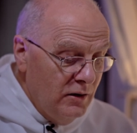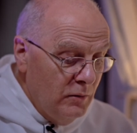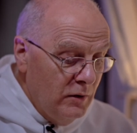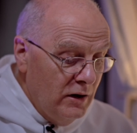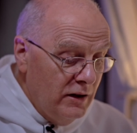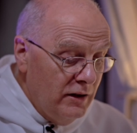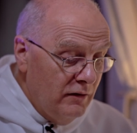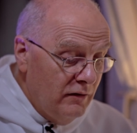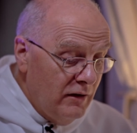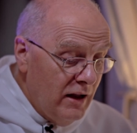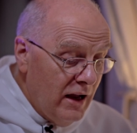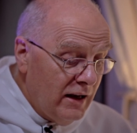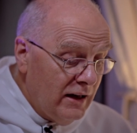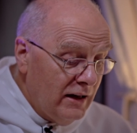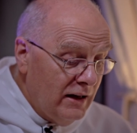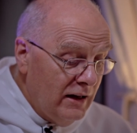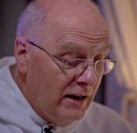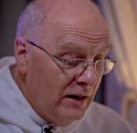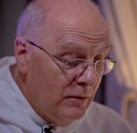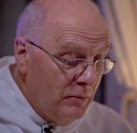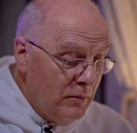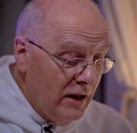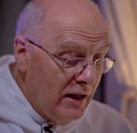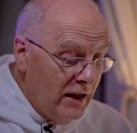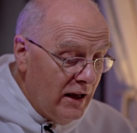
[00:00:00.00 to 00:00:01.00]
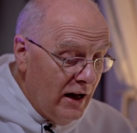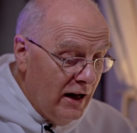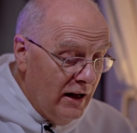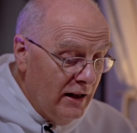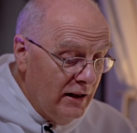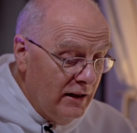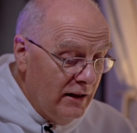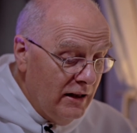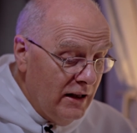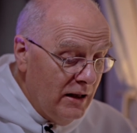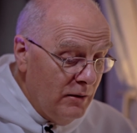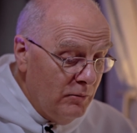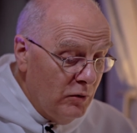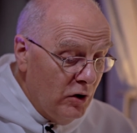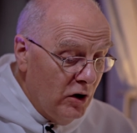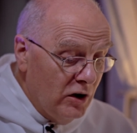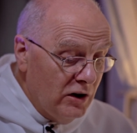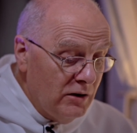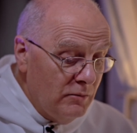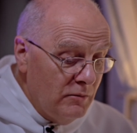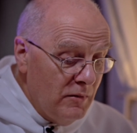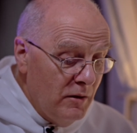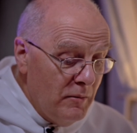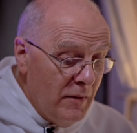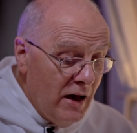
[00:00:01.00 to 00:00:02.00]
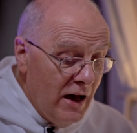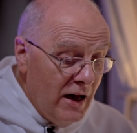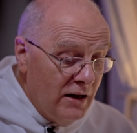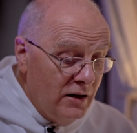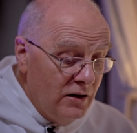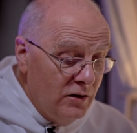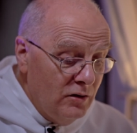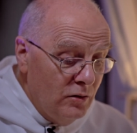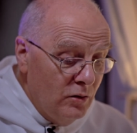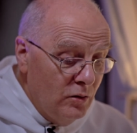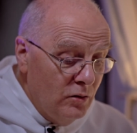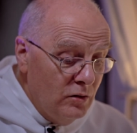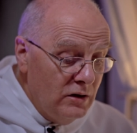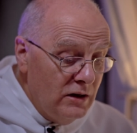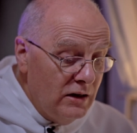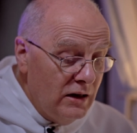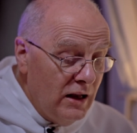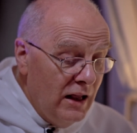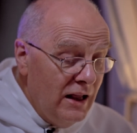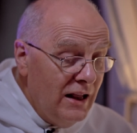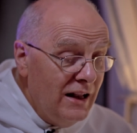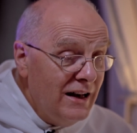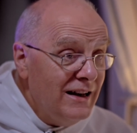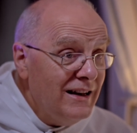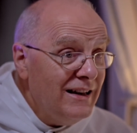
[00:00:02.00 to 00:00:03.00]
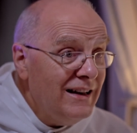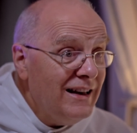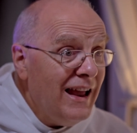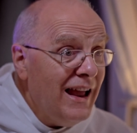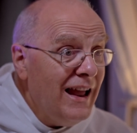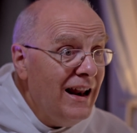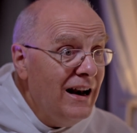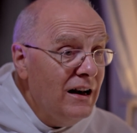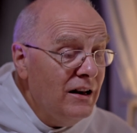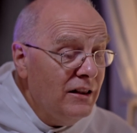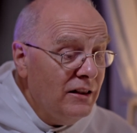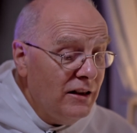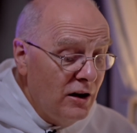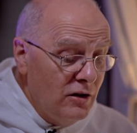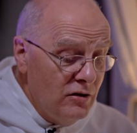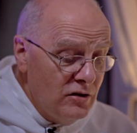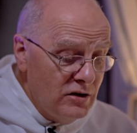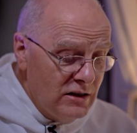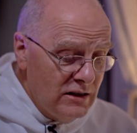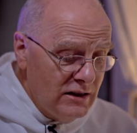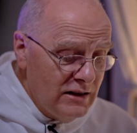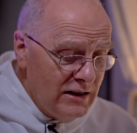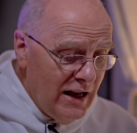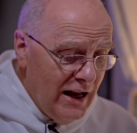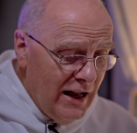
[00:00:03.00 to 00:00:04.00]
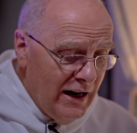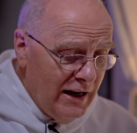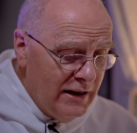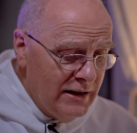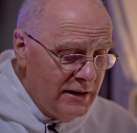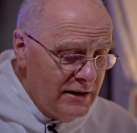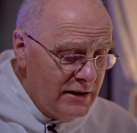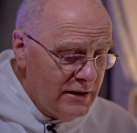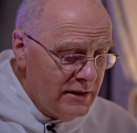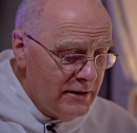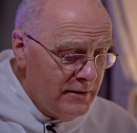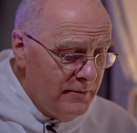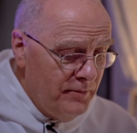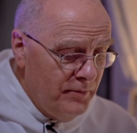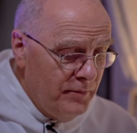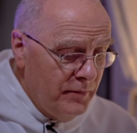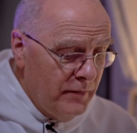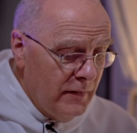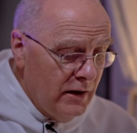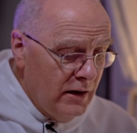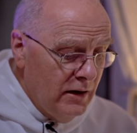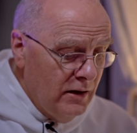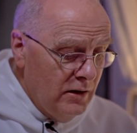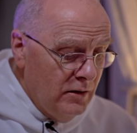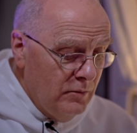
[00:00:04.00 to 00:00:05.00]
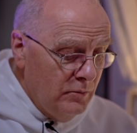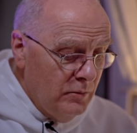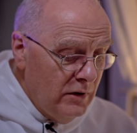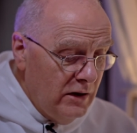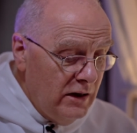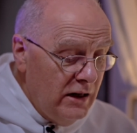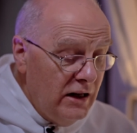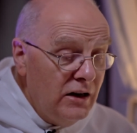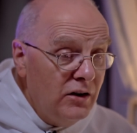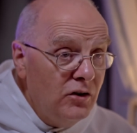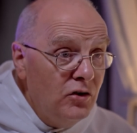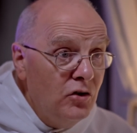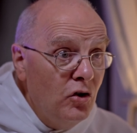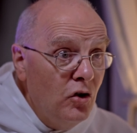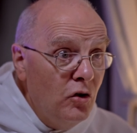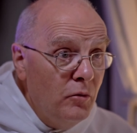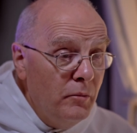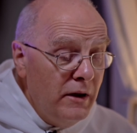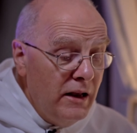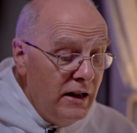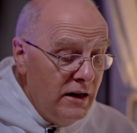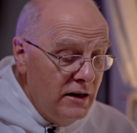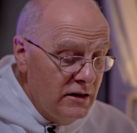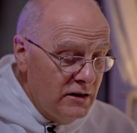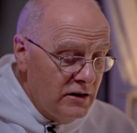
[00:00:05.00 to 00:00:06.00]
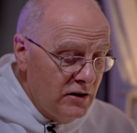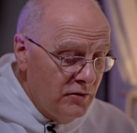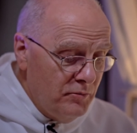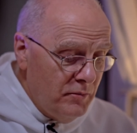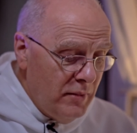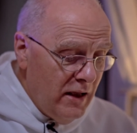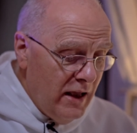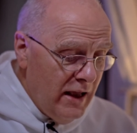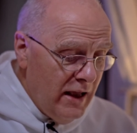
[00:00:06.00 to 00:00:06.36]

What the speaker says: When the reckoning began, they brought him a man who owed 10,000 talents, but he had no means of